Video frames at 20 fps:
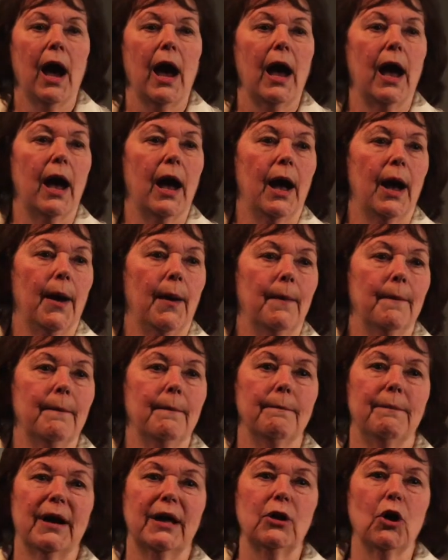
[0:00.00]

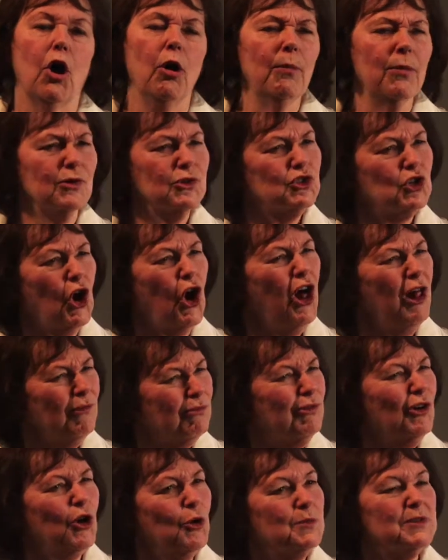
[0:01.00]
but almost all
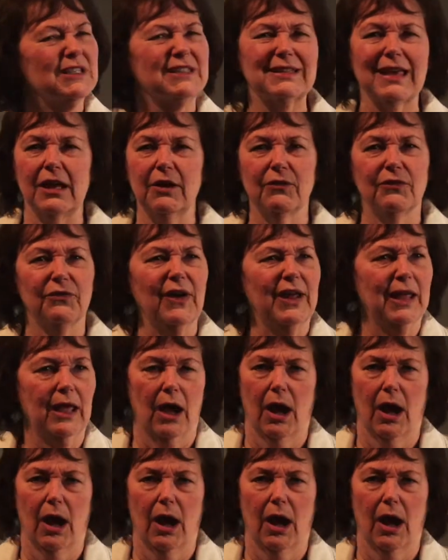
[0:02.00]
rooms, it's kind of funny.